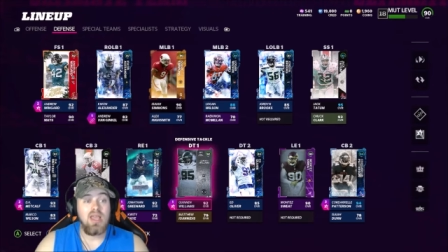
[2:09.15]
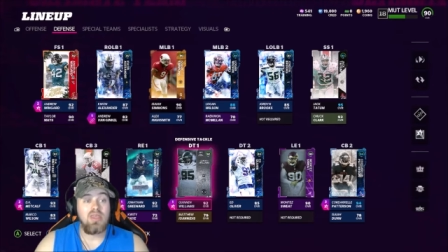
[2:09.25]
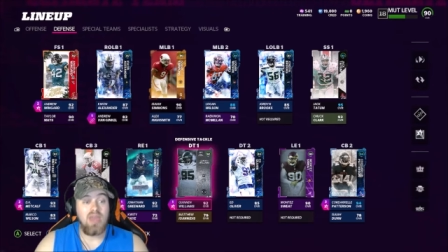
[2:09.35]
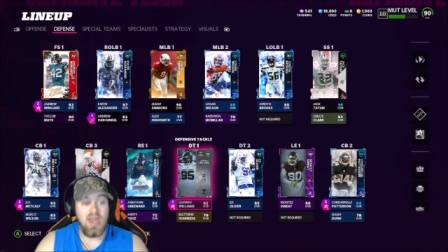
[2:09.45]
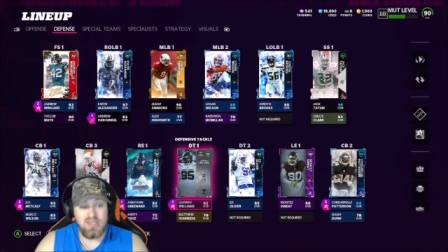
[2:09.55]

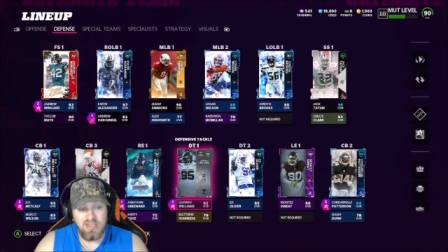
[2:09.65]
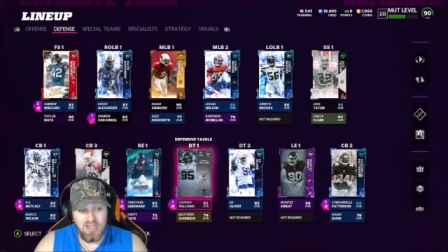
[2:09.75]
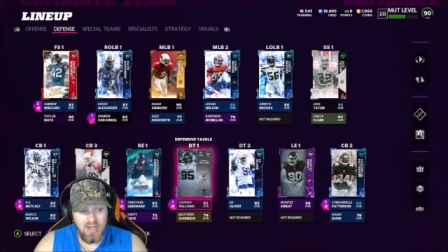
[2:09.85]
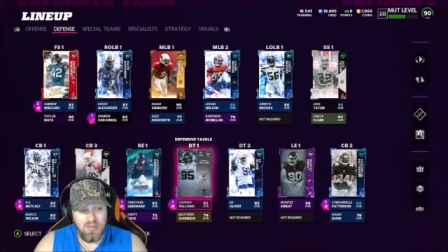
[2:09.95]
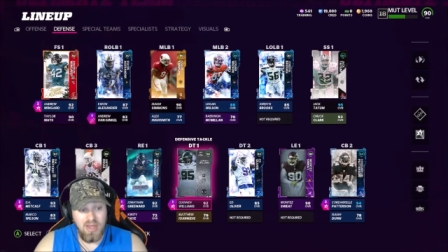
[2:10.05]
That is the
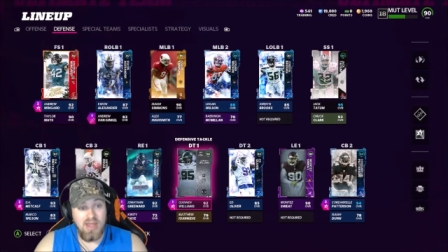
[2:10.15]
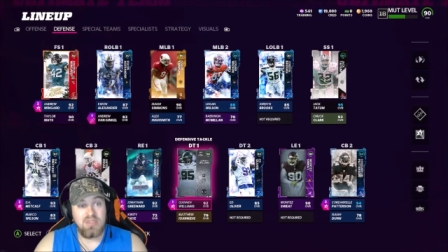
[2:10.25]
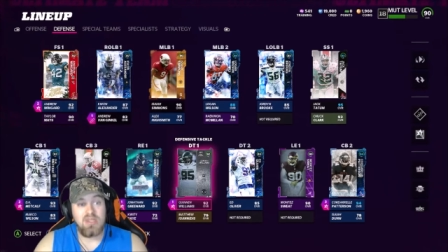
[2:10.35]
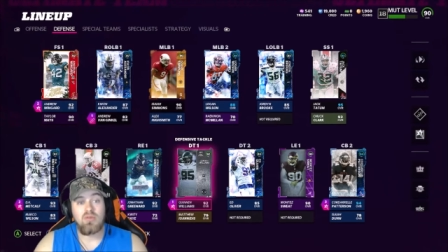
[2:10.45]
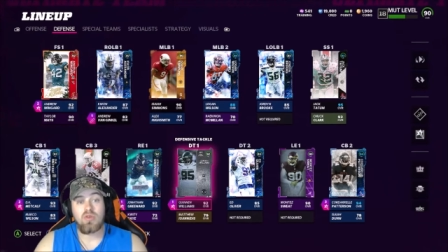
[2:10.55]
lineup,
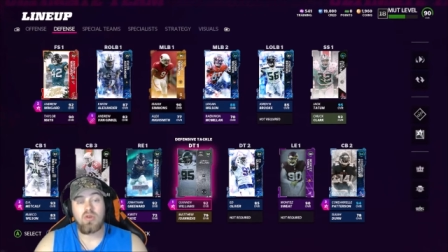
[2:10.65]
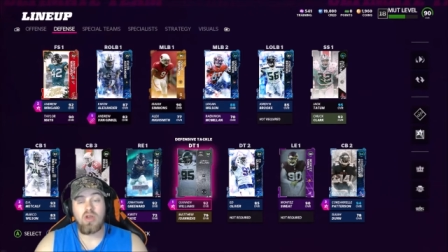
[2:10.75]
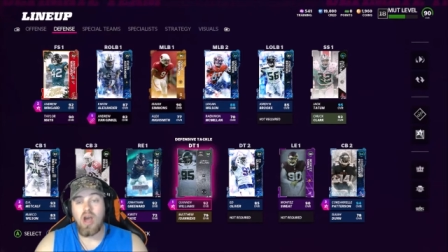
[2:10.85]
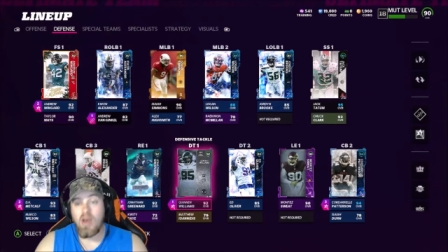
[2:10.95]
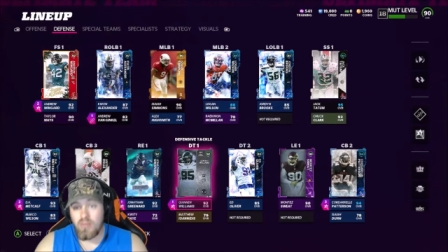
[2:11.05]
guys. I'm going to
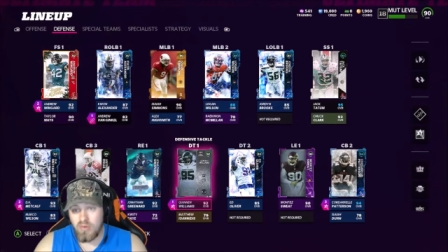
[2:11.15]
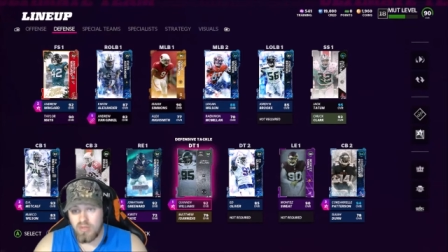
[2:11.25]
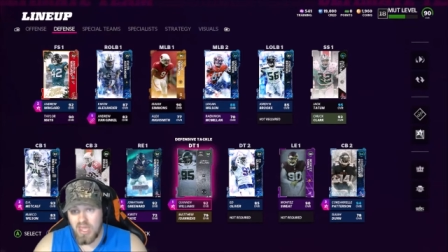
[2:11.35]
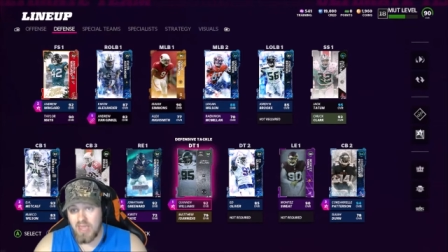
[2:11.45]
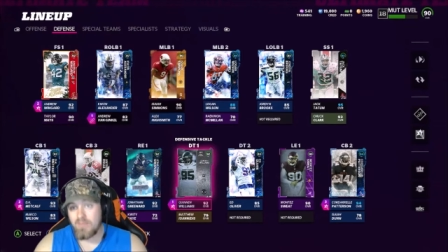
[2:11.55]
hop into a
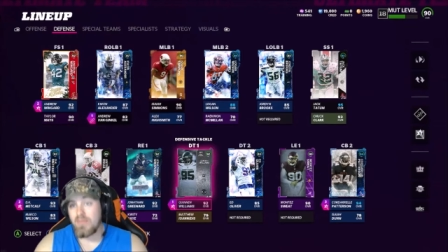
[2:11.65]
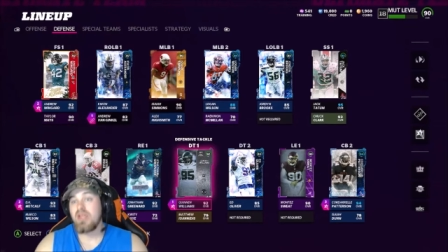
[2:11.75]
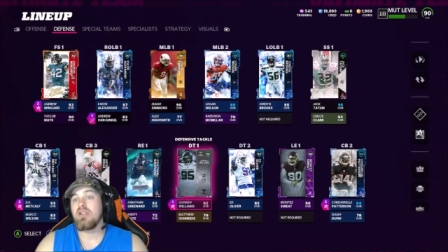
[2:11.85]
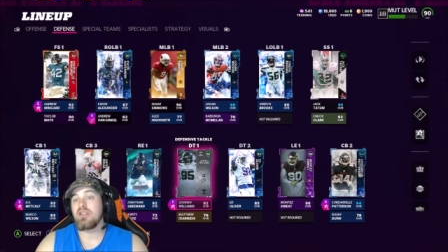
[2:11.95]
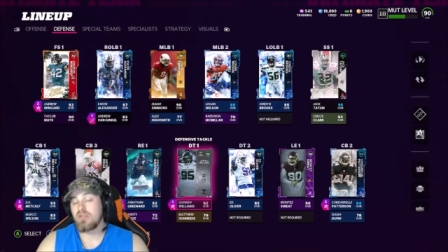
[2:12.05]
game.
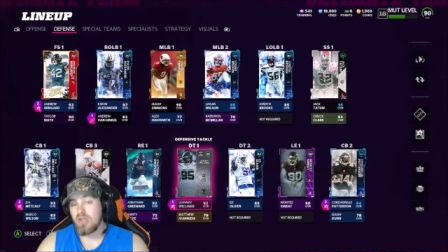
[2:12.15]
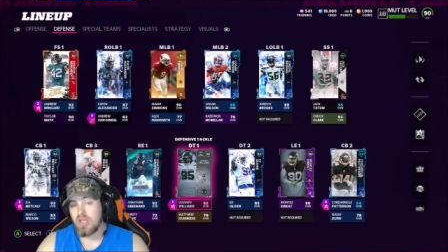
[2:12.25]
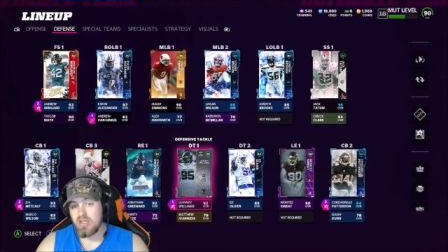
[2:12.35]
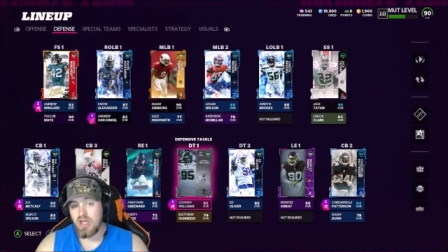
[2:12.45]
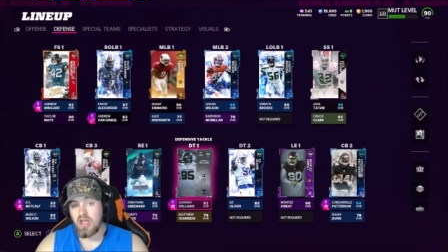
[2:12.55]
Let's go get
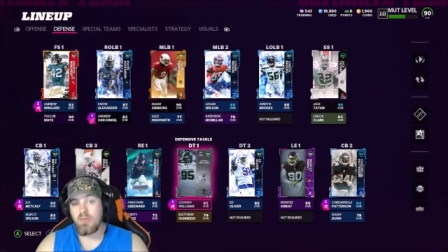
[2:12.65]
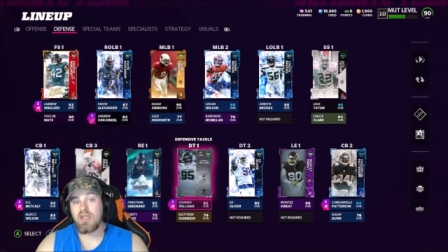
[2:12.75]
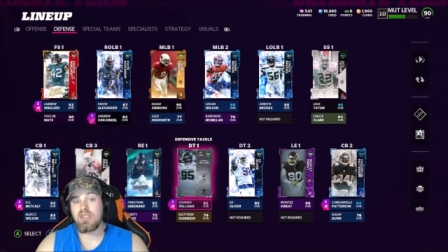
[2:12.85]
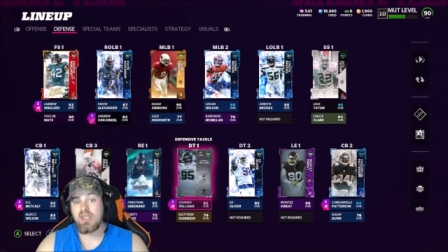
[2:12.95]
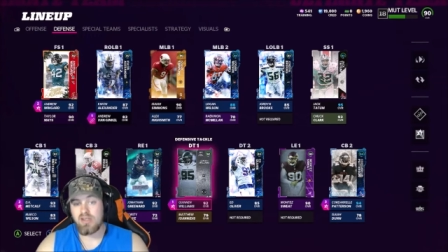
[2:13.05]
a dub
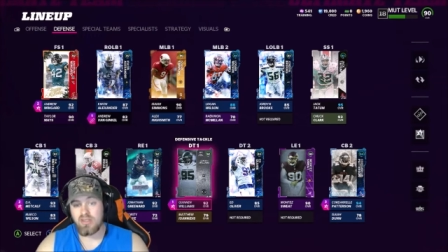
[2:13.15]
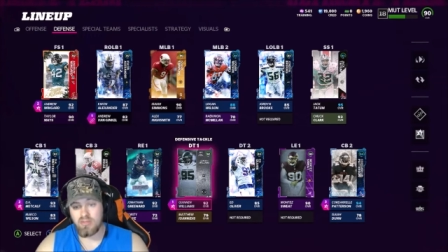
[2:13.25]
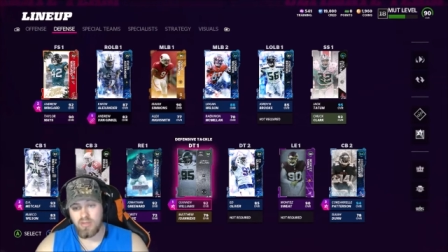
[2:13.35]
and get into the